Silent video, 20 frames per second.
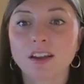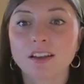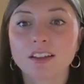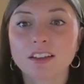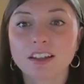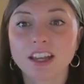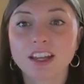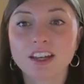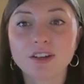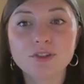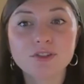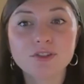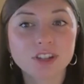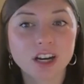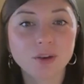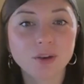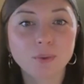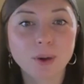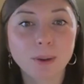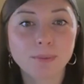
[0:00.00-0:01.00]
Can you
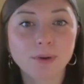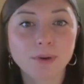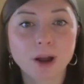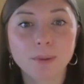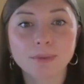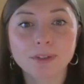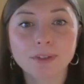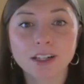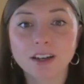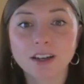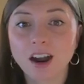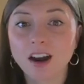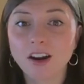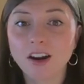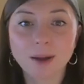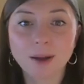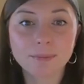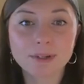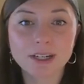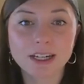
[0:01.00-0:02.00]
share what prompted our
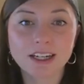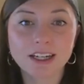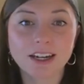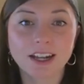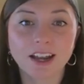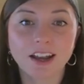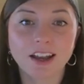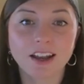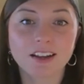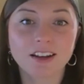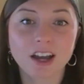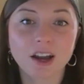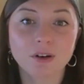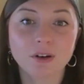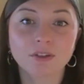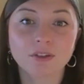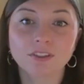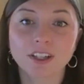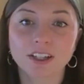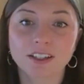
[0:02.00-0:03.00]
update and how it
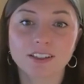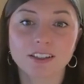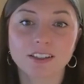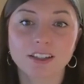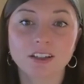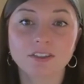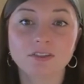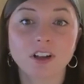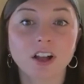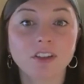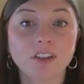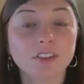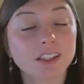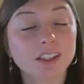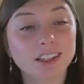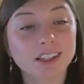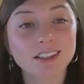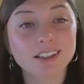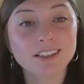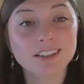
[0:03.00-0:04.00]
reflects the evolving
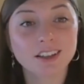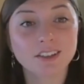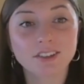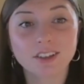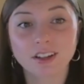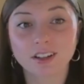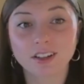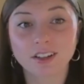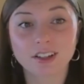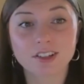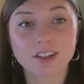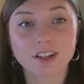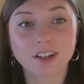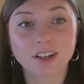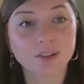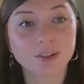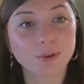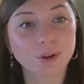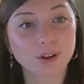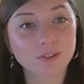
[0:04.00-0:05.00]
needs of the early
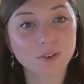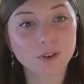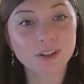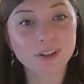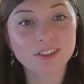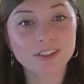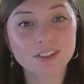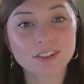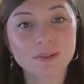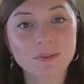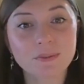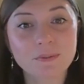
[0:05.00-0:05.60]
childhood workforce?